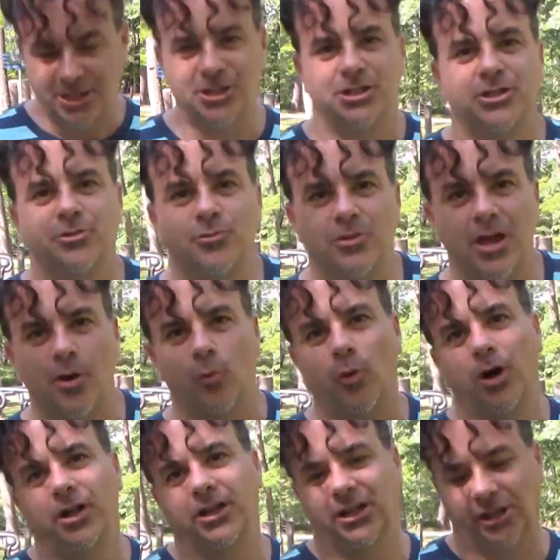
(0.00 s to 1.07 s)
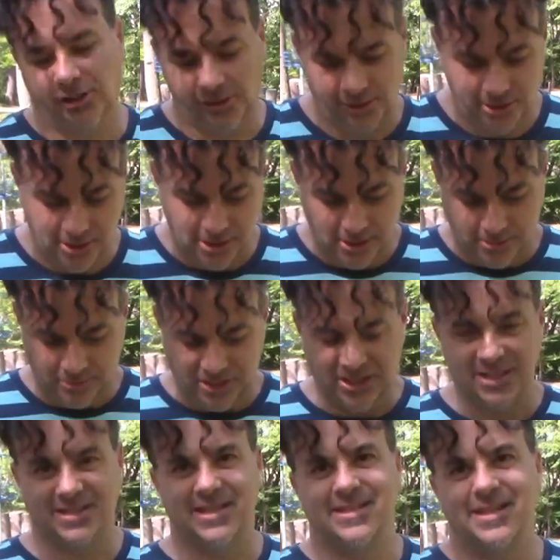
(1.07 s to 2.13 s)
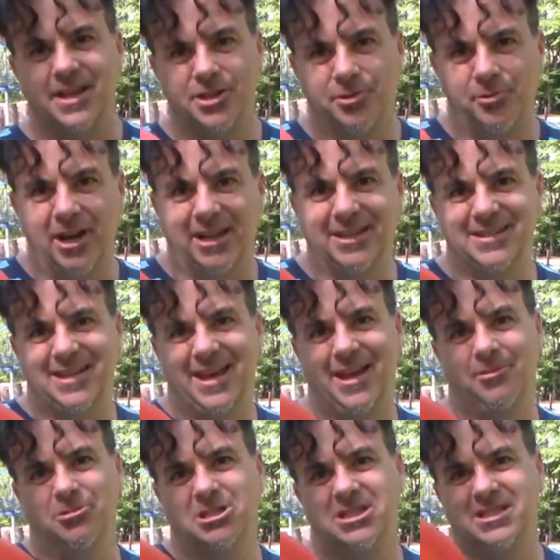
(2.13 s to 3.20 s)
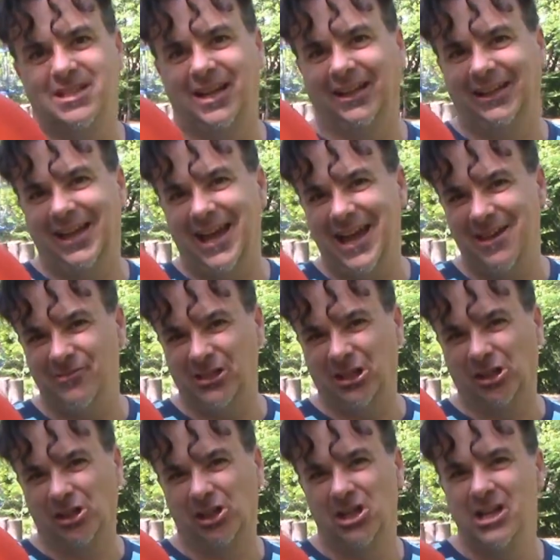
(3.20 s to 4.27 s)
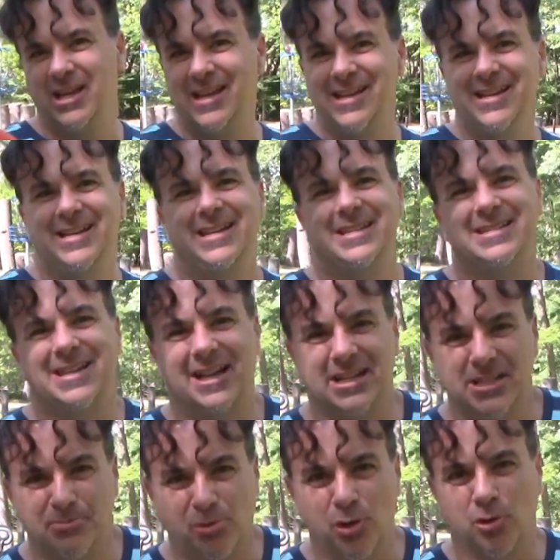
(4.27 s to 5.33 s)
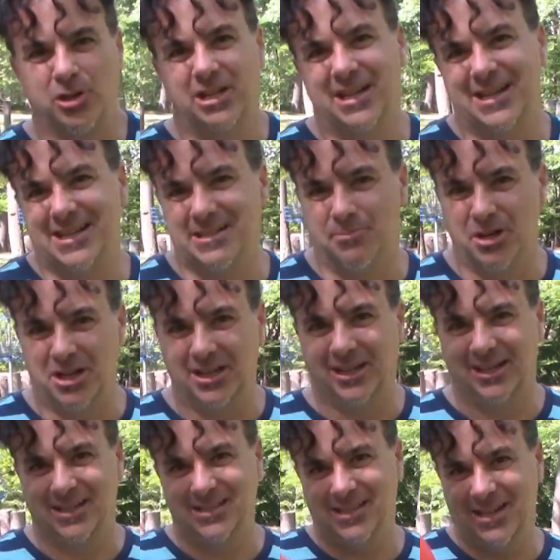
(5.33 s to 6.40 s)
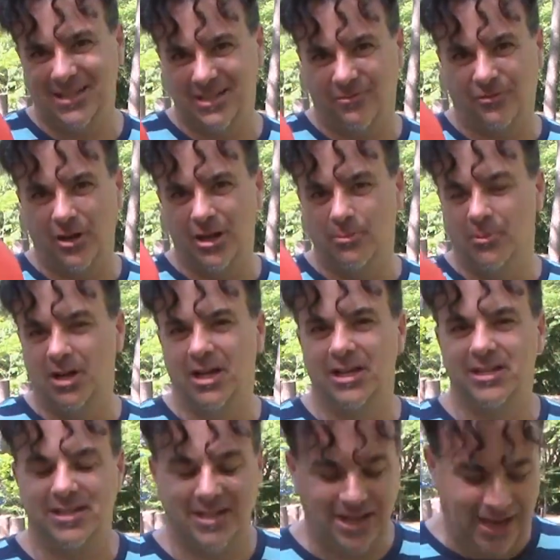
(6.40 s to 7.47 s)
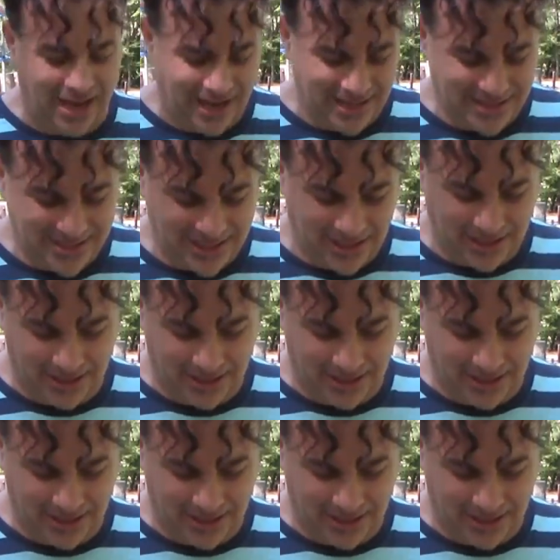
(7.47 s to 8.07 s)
I just threw that one here because this other Raketen, which is slightly heavier, is not as broken in as mine. Like I said, it's a friend of mine's, and